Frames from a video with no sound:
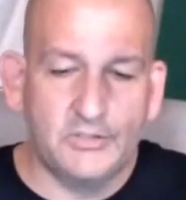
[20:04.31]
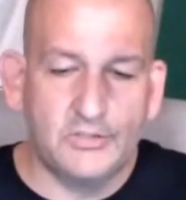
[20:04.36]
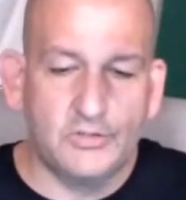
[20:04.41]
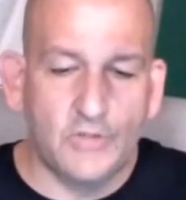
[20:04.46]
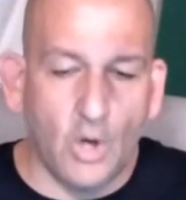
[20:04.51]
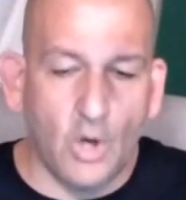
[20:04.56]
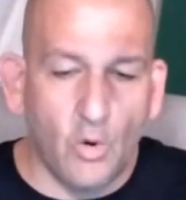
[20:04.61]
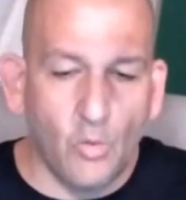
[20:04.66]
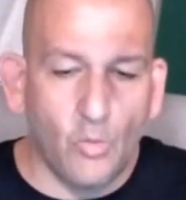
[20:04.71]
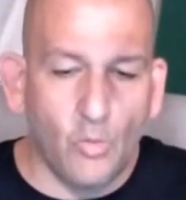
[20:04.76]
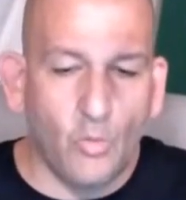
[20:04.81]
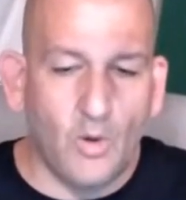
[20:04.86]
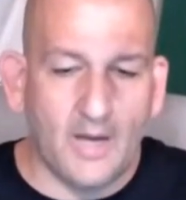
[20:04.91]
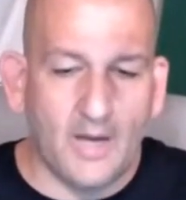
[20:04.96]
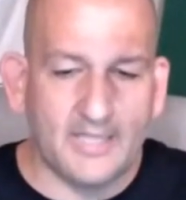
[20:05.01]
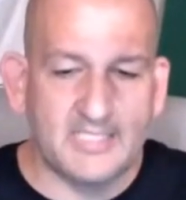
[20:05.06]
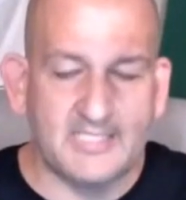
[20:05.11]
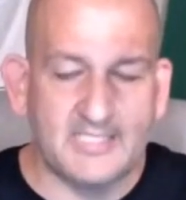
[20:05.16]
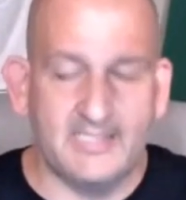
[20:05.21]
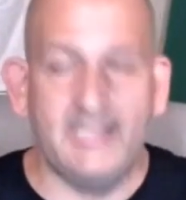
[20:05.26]
don't want
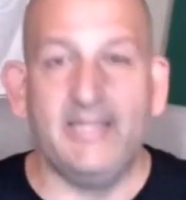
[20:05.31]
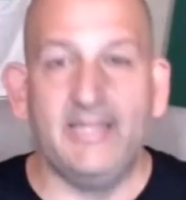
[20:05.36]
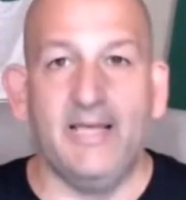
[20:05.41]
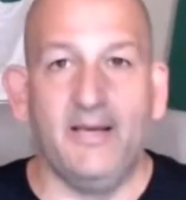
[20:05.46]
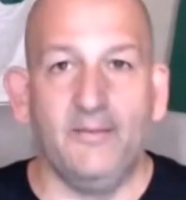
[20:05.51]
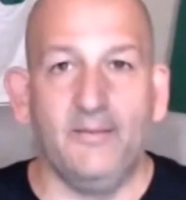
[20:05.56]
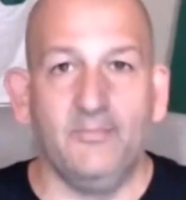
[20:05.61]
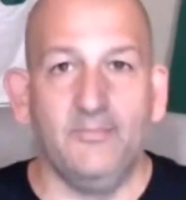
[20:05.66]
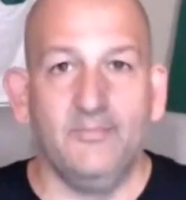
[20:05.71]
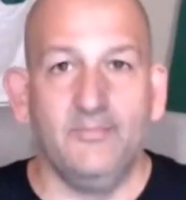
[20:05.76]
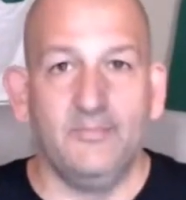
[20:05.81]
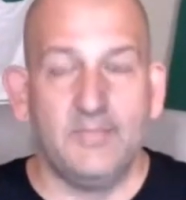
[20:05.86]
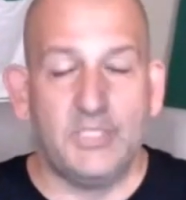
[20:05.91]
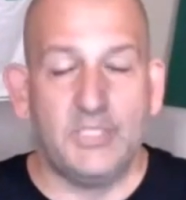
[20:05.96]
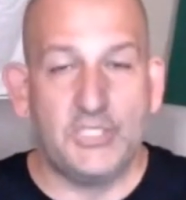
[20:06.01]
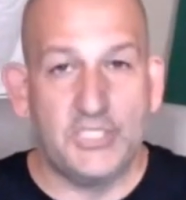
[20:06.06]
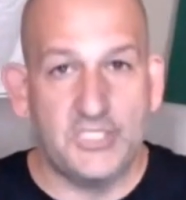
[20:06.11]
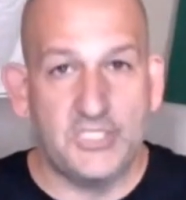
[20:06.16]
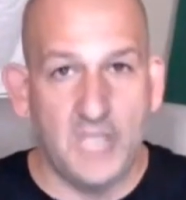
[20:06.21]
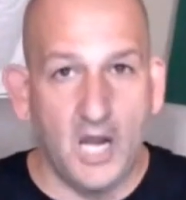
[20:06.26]
to see them
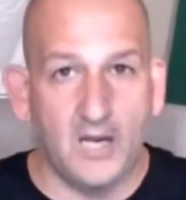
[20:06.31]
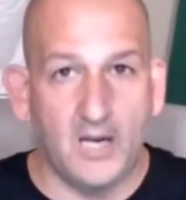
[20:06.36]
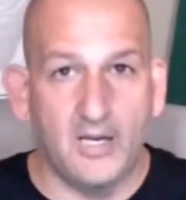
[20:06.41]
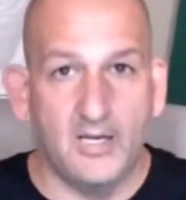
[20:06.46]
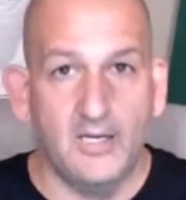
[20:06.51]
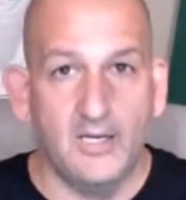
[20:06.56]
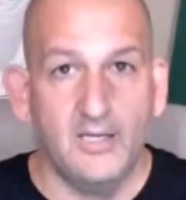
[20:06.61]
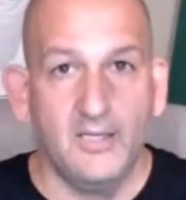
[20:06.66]
stuck